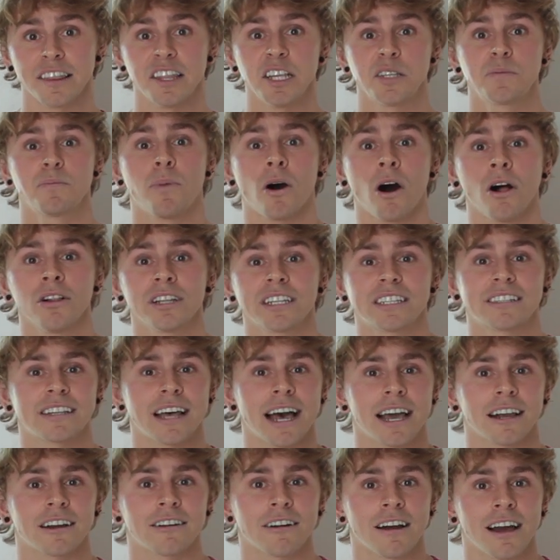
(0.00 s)
These
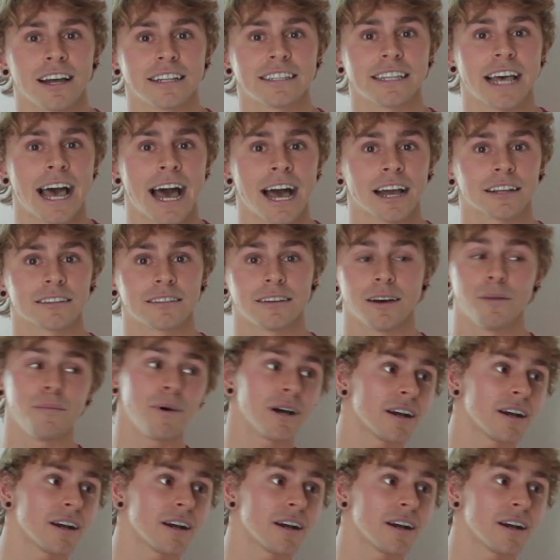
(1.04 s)
polysaccharides act,